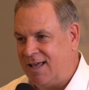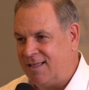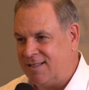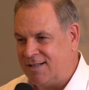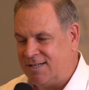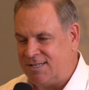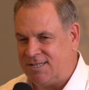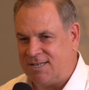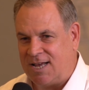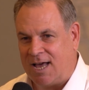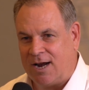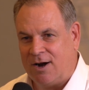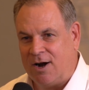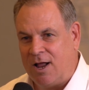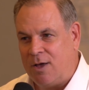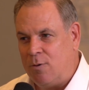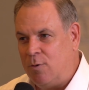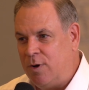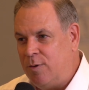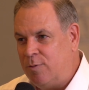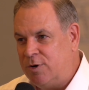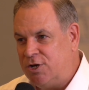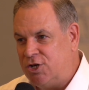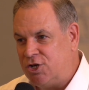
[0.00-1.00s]
And then Saturday
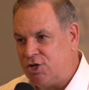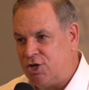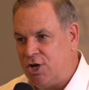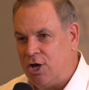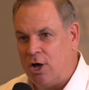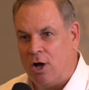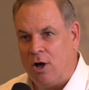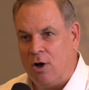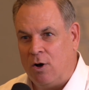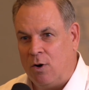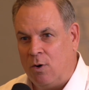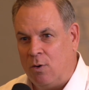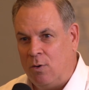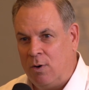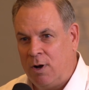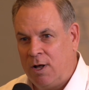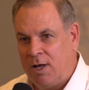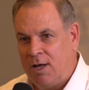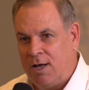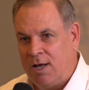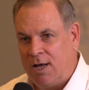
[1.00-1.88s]
we would just go